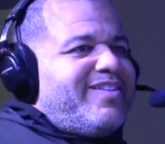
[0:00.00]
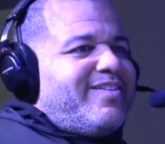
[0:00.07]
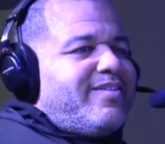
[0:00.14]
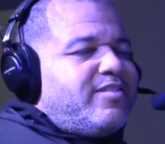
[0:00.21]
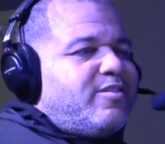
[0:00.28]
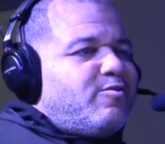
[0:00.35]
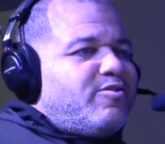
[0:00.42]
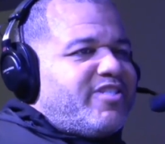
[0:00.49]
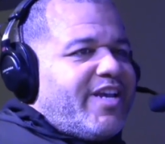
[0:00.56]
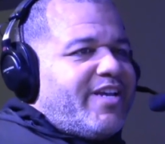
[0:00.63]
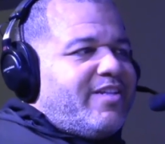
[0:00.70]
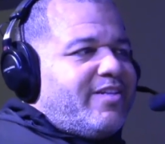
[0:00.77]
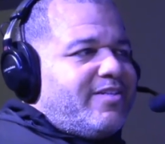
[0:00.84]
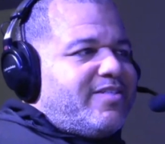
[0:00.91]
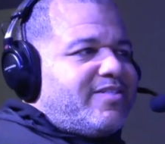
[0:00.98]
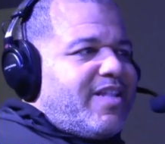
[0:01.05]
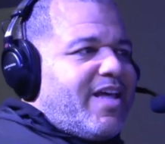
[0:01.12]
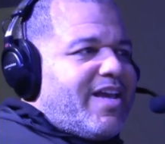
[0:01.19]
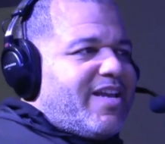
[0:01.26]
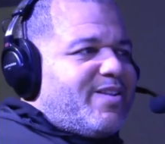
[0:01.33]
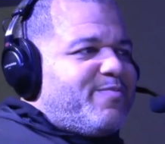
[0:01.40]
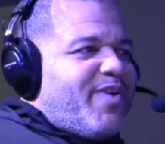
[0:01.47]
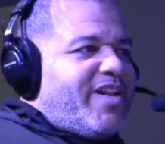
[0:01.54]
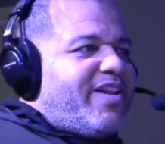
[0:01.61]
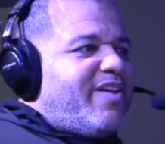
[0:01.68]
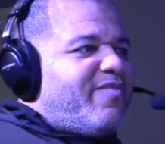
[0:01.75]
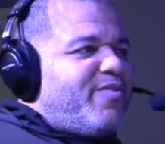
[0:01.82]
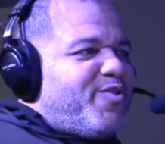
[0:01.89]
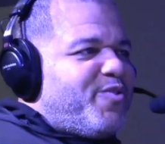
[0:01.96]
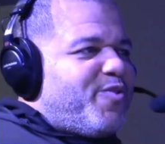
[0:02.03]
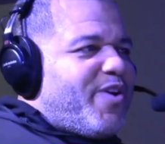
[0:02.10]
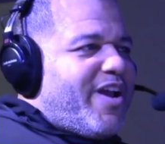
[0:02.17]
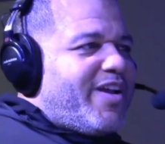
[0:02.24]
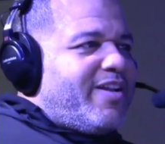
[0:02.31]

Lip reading: So Jalen is like my nephew, right?